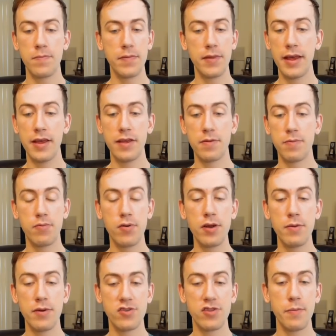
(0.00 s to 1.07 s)
is pretty
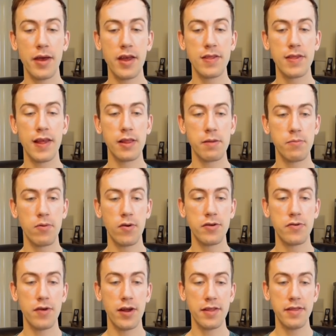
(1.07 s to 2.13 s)
much the main selling
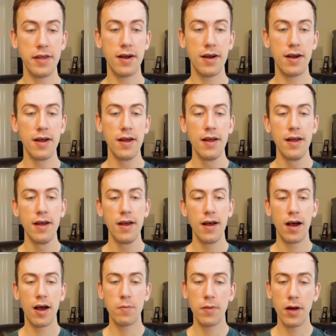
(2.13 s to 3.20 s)
point right there.
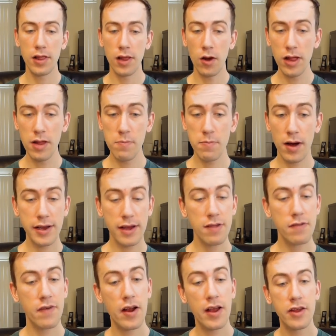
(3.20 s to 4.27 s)
Alolan Muck is
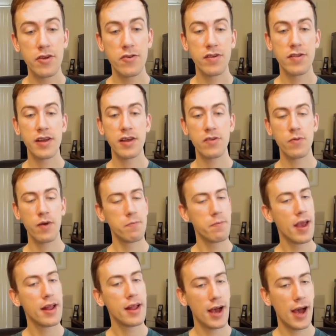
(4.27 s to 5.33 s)
very interesting as well.
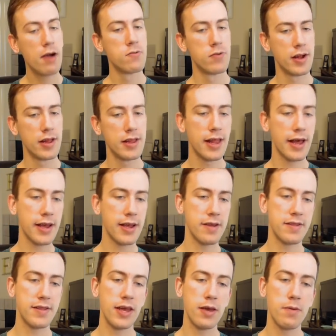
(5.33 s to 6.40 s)
Man, I really like
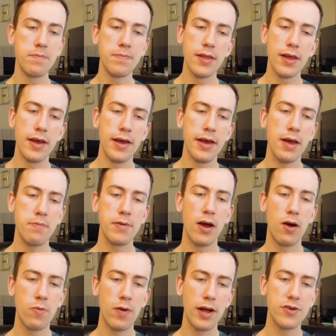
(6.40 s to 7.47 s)
his team.
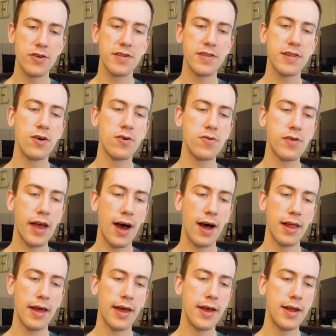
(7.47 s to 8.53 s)
Hypno, Registeel,
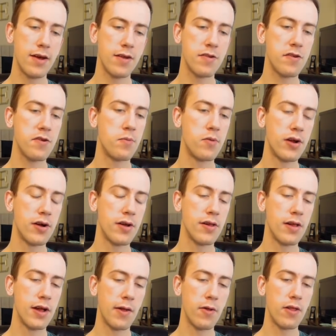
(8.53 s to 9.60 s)
Gallade, Azumarill,
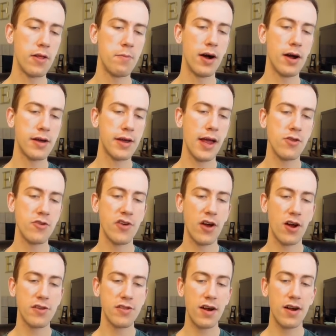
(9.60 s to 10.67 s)
Alolan Muck, and
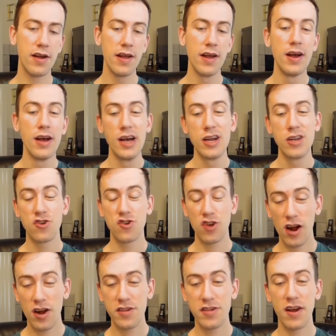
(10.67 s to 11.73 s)
Charizard.
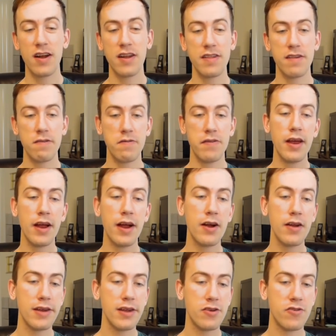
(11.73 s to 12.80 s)
Charizard is a
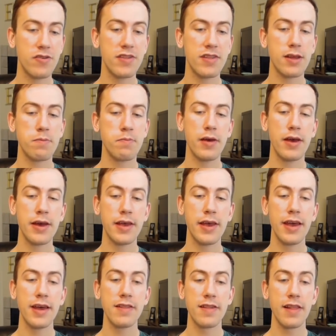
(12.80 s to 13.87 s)
very interesting pick.
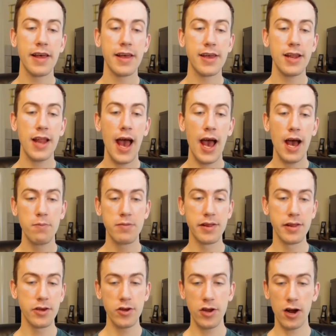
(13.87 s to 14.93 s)
It's like an
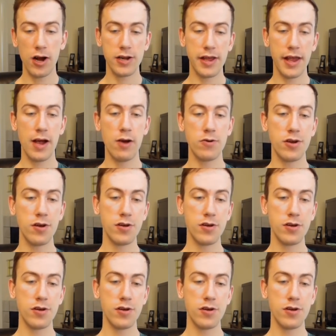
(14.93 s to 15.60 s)
absolute hard counter